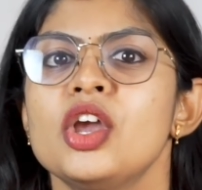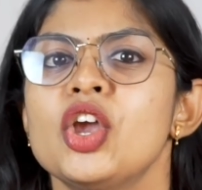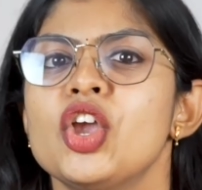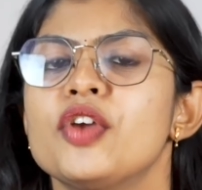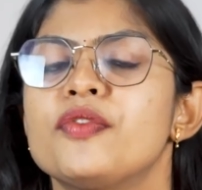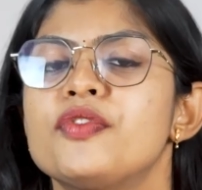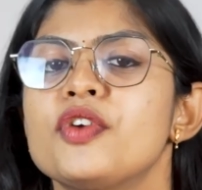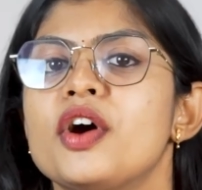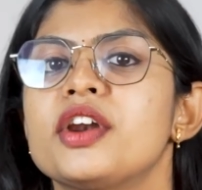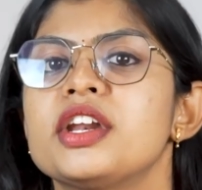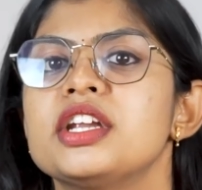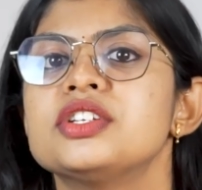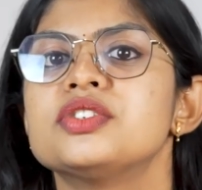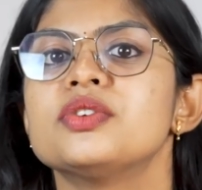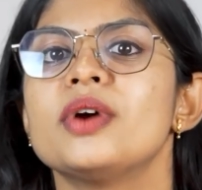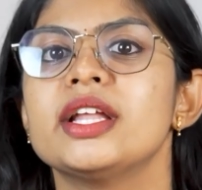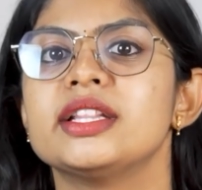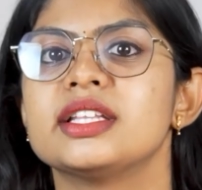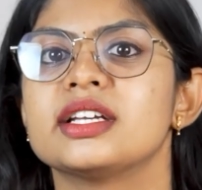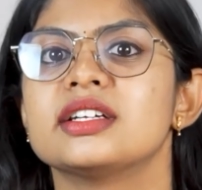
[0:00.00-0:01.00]
If you're
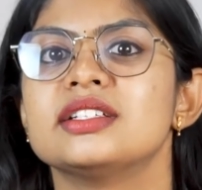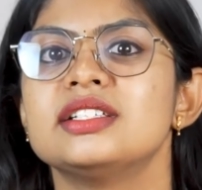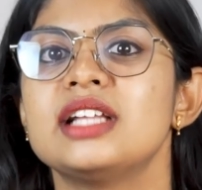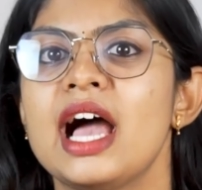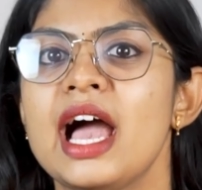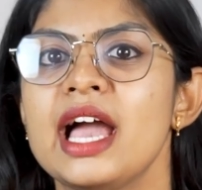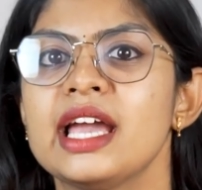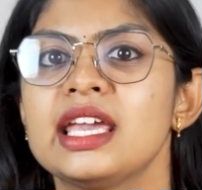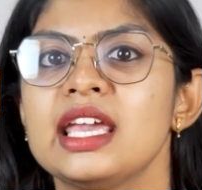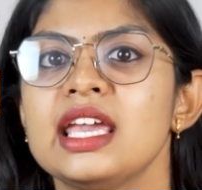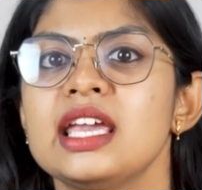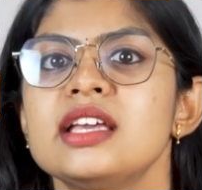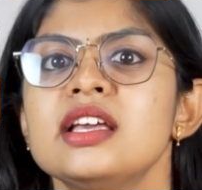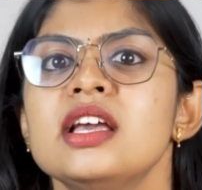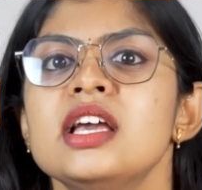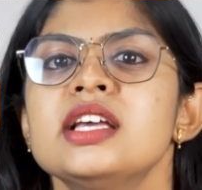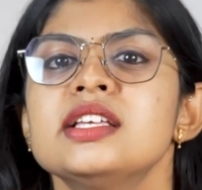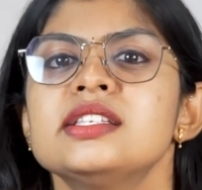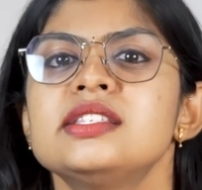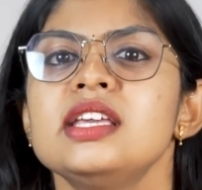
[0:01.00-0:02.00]
into ethical hacking,
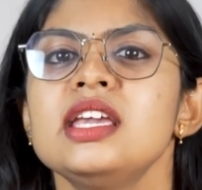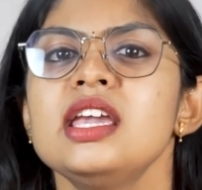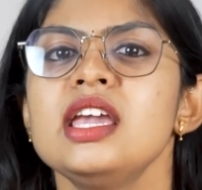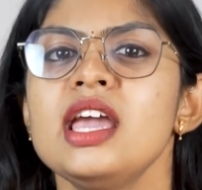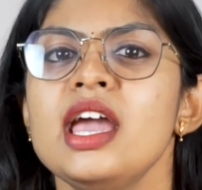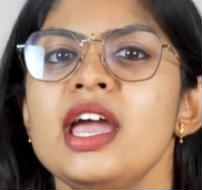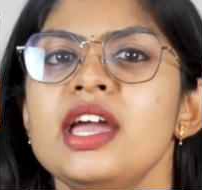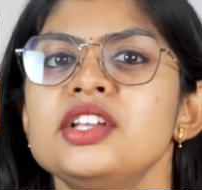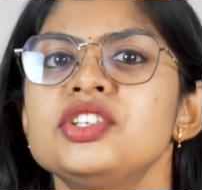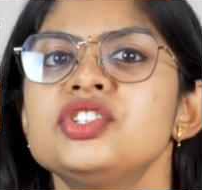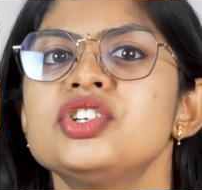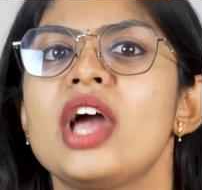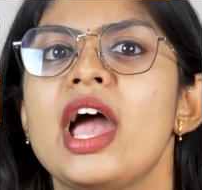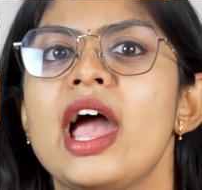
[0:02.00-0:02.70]
CEH